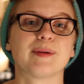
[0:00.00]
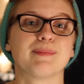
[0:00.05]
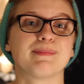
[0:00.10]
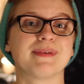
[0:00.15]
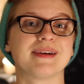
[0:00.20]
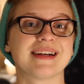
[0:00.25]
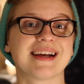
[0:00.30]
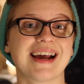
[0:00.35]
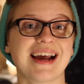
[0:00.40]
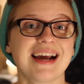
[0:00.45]

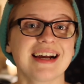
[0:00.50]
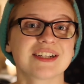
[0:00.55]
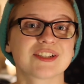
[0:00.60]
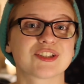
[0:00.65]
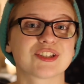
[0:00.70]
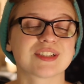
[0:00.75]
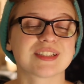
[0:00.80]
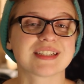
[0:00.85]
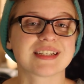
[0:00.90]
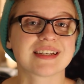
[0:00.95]
but
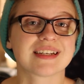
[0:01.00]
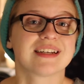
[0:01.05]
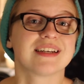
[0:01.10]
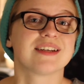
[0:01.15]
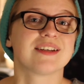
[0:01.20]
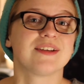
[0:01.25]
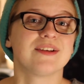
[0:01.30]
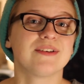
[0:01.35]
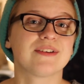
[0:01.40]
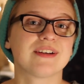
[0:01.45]
actually
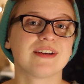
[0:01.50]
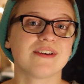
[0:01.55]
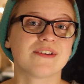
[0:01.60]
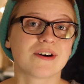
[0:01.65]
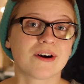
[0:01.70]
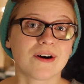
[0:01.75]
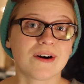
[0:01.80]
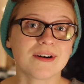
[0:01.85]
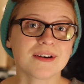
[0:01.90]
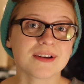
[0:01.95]
you can
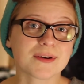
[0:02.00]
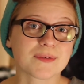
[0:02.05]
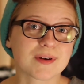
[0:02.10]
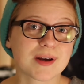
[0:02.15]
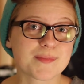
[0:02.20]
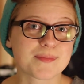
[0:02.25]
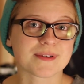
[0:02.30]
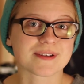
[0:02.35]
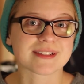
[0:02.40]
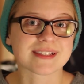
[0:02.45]
call your
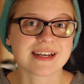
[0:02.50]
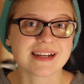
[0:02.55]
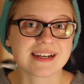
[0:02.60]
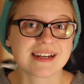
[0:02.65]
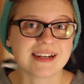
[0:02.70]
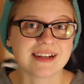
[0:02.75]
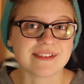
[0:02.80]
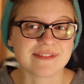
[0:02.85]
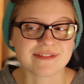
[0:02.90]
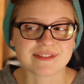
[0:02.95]

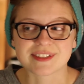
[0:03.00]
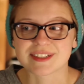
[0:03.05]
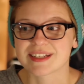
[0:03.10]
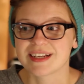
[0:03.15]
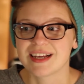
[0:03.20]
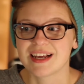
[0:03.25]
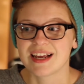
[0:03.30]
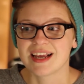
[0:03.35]
representatives